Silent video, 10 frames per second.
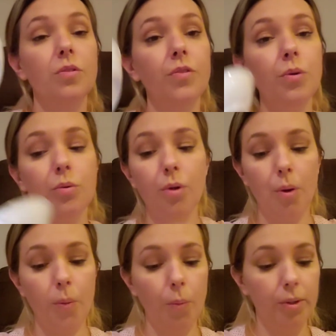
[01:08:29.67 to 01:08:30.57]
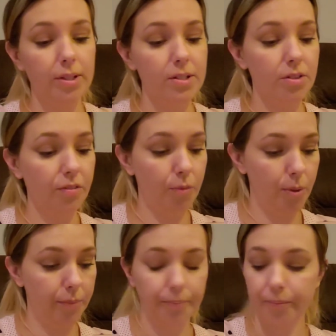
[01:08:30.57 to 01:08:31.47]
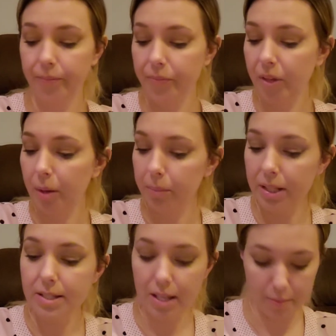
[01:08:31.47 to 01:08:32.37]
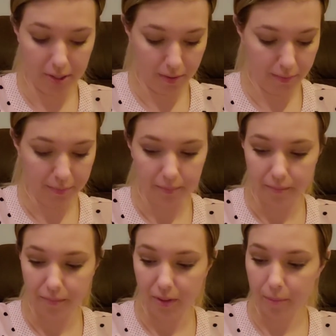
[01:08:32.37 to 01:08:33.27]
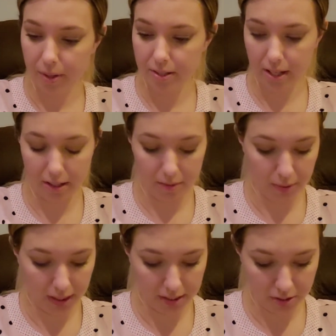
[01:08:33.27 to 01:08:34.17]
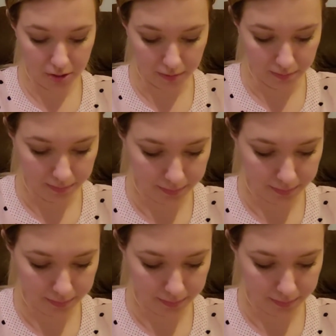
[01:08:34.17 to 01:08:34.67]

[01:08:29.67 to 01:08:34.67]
So if you know what these are for, please let me know because I would like to know.